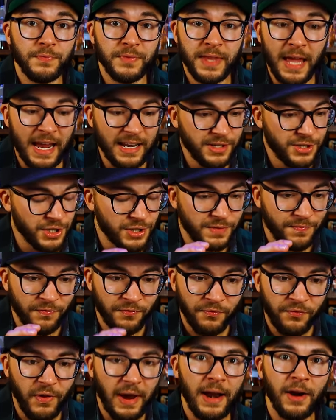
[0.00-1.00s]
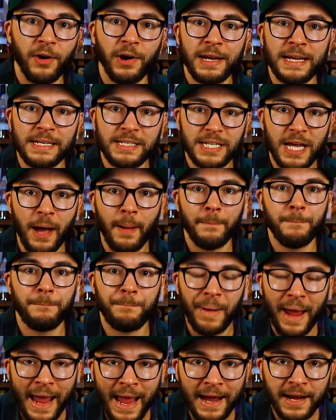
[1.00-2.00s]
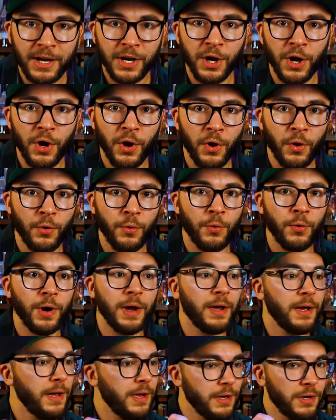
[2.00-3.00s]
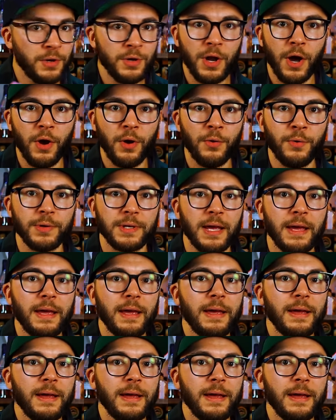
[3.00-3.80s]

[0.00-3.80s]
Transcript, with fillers: That just very tobacco note.